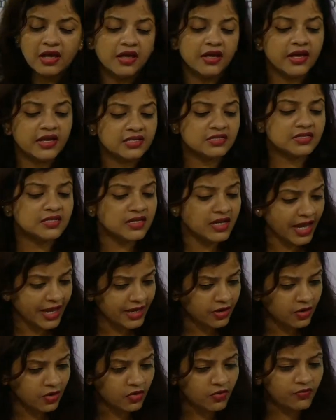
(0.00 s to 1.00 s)
Is
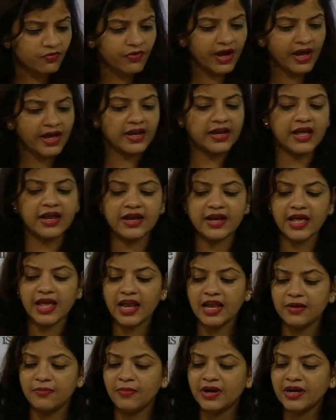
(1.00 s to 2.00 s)
nichrome wire an
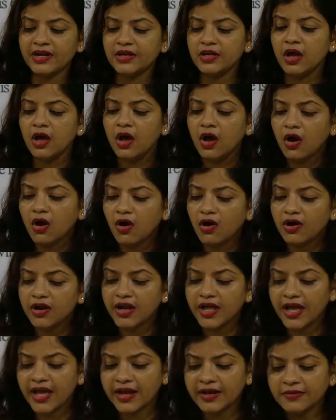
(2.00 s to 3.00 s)
element or
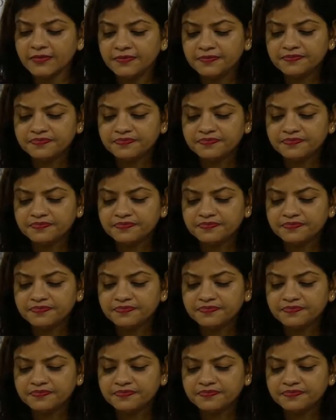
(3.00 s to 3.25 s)
an